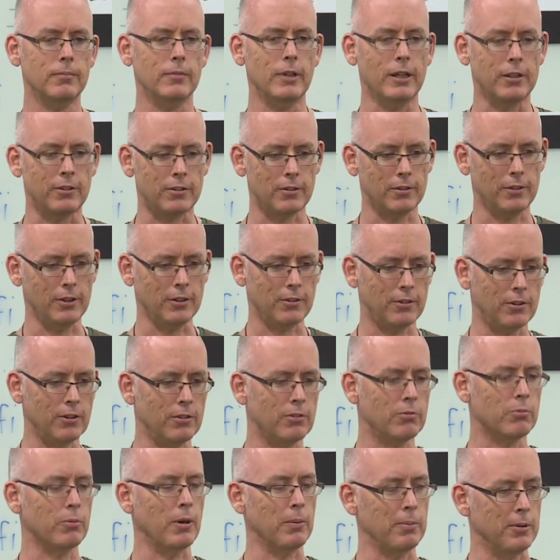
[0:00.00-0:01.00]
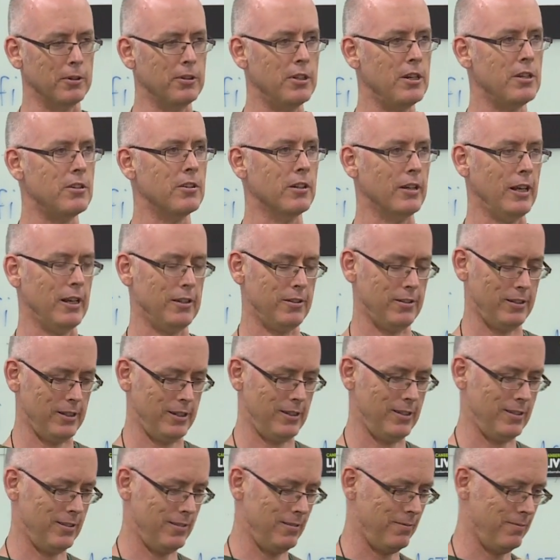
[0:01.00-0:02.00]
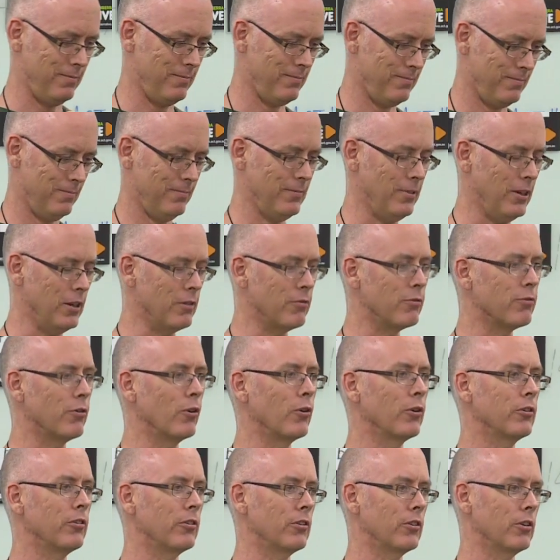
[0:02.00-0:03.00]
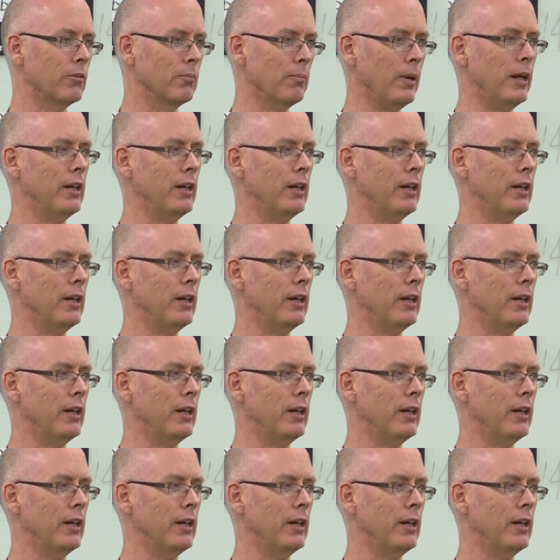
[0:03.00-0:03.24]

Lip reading: it's this repetition actually enforces it,